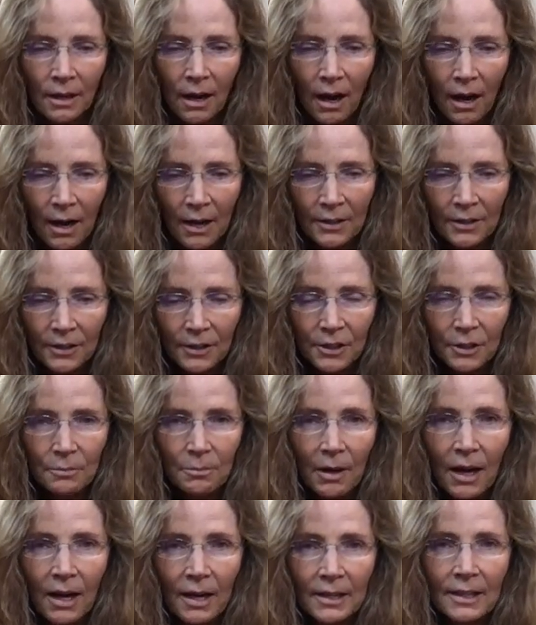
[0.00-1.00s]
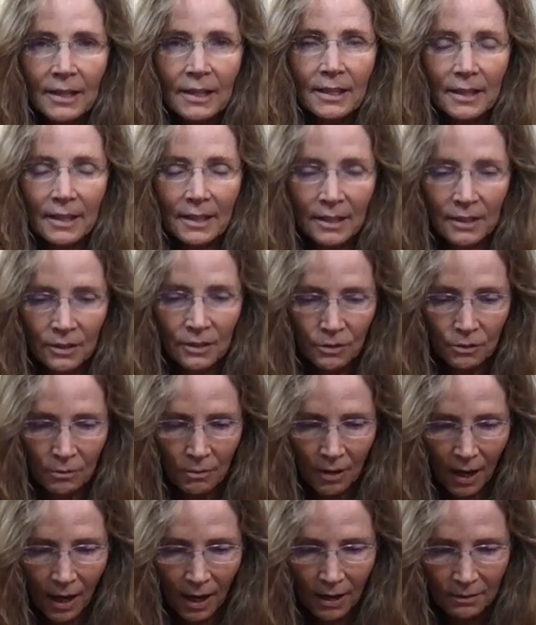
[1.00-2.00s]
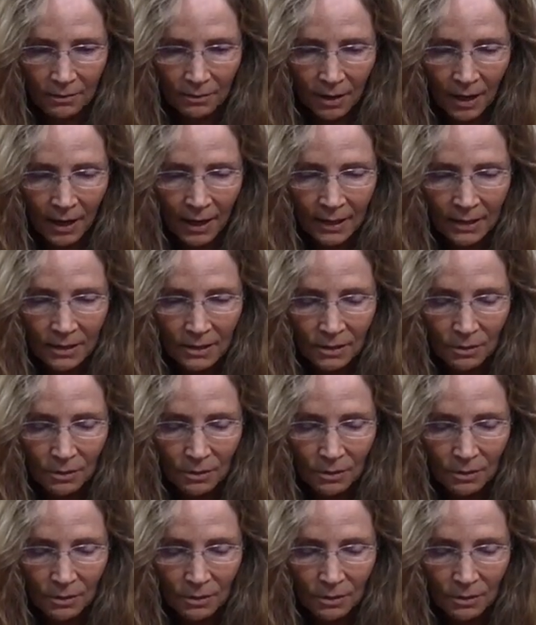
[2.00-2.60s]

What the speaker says: honor your body and do that, right?